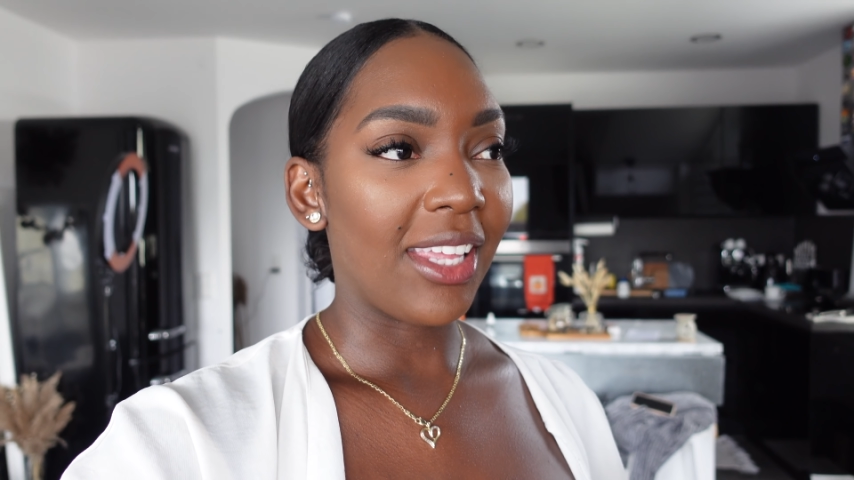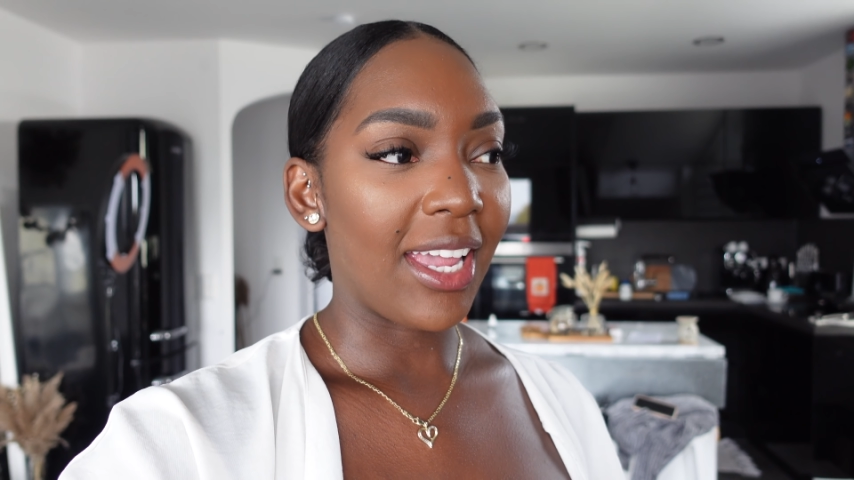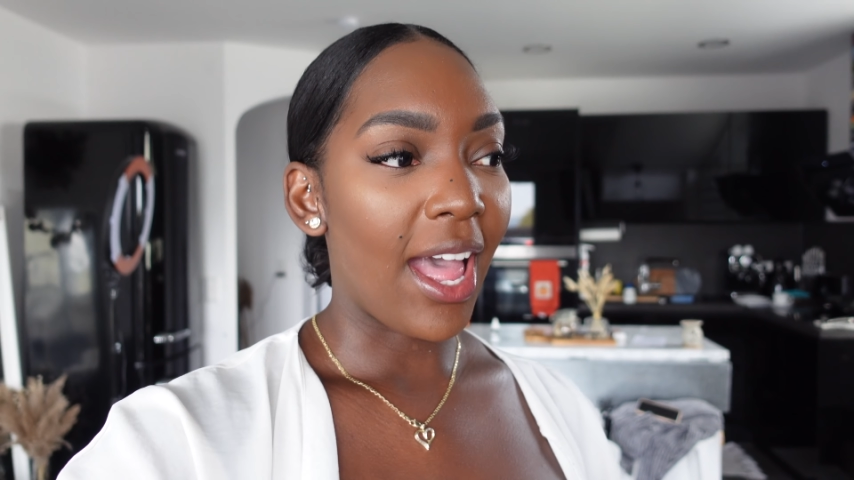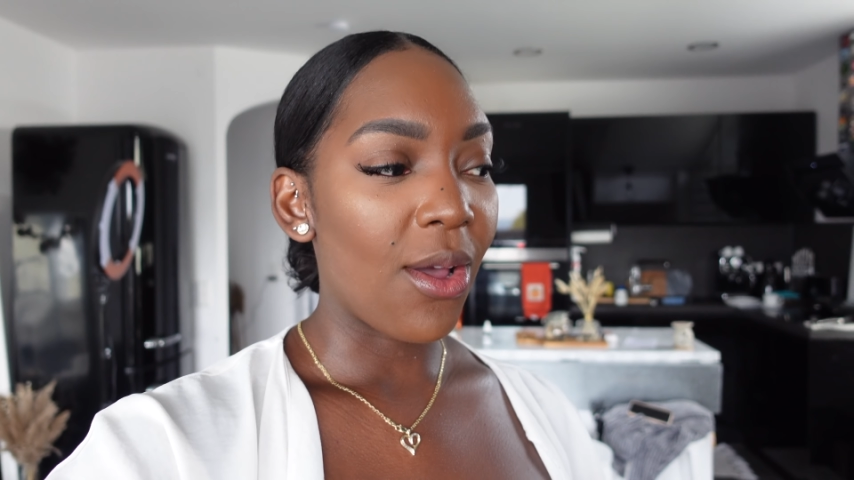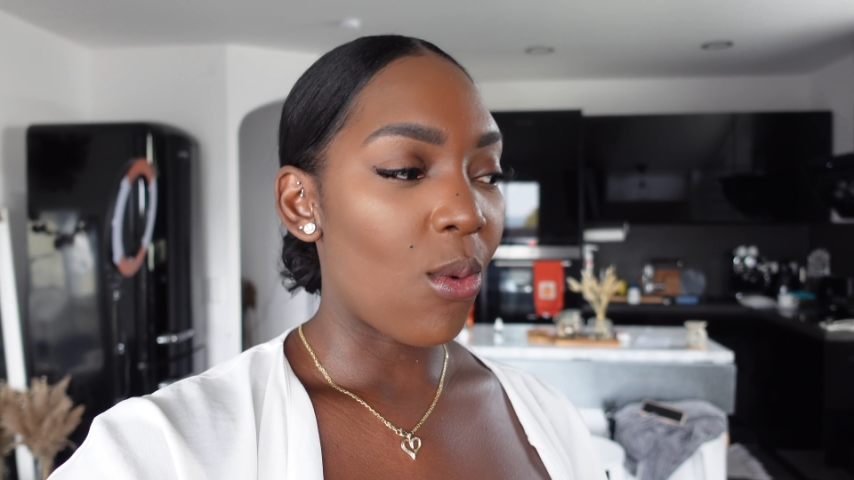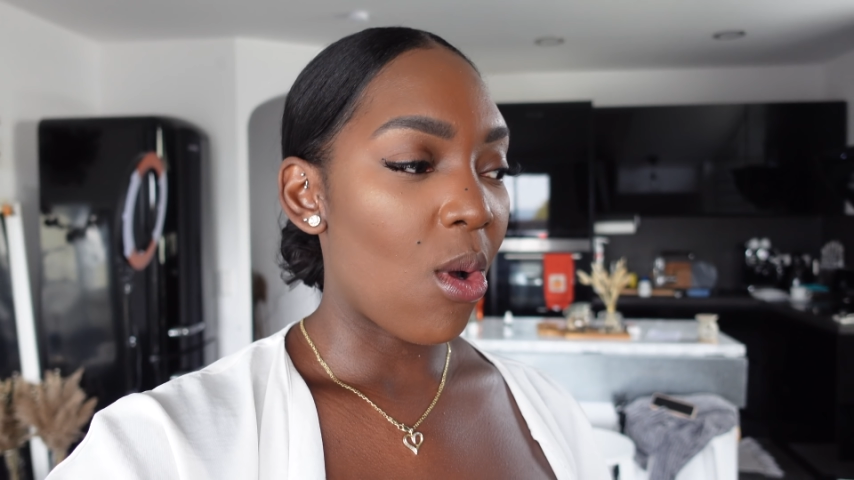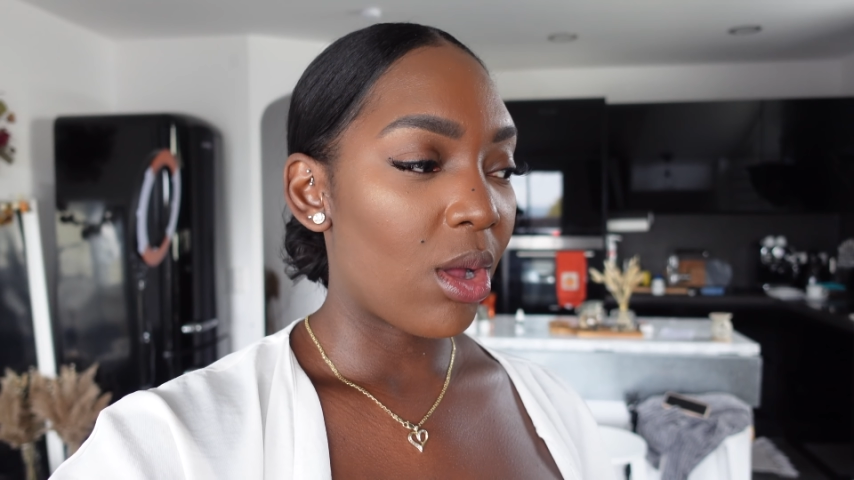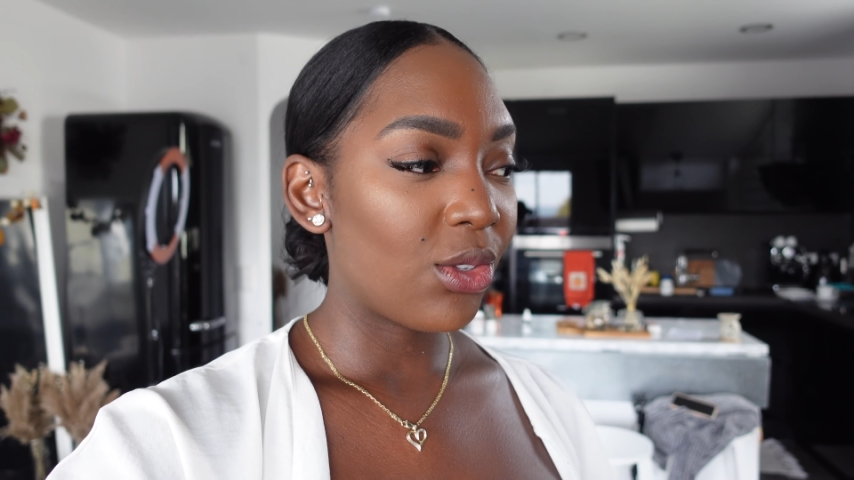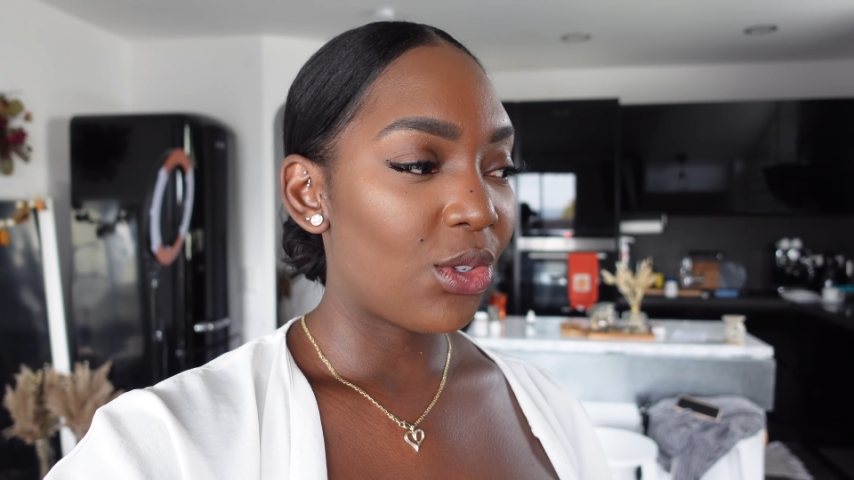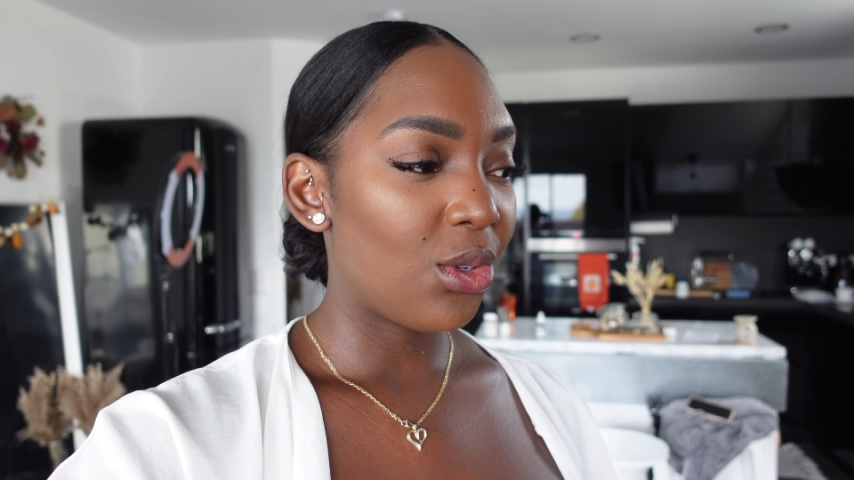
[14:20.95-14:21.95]
Like I
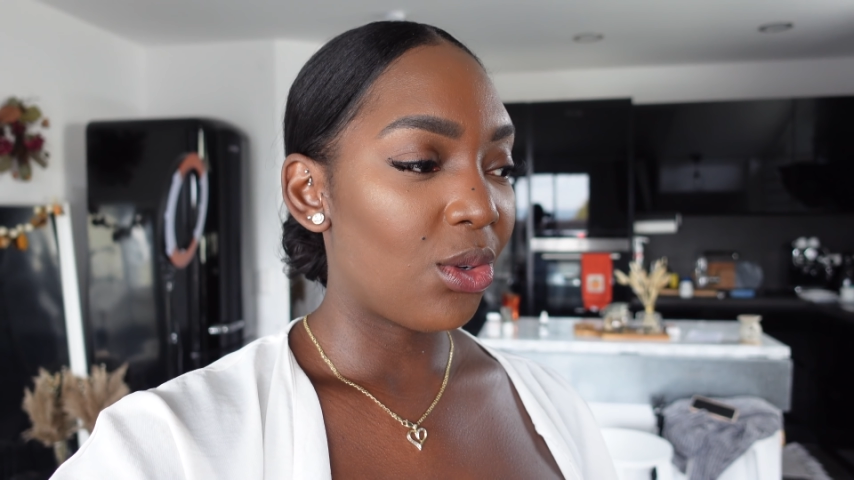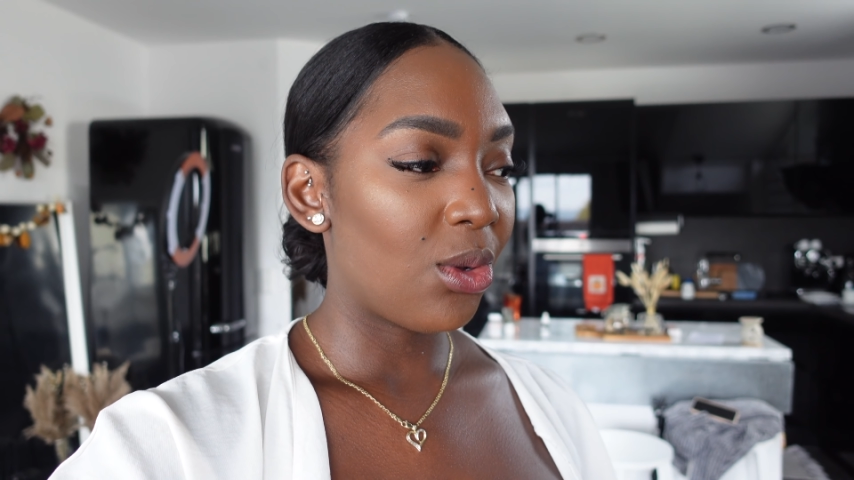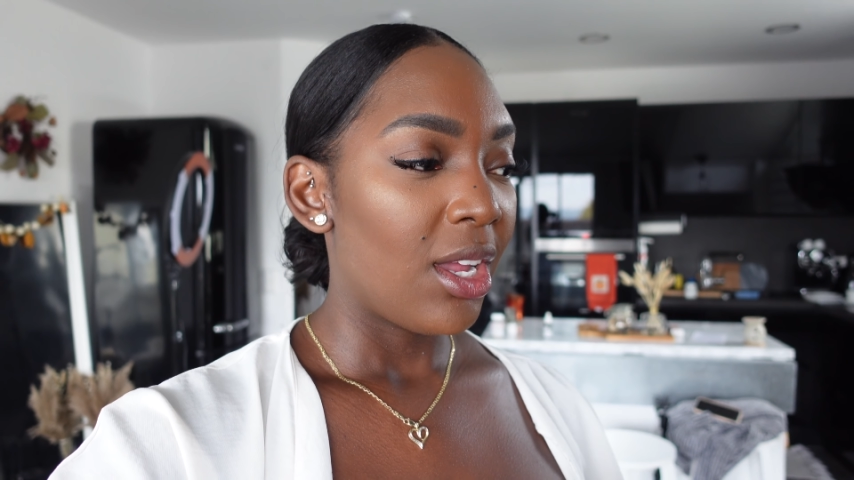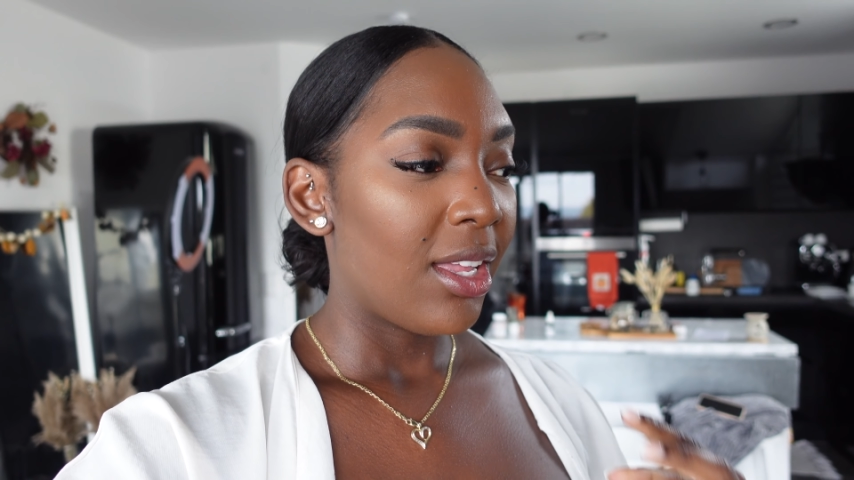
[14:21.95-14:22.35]
want to,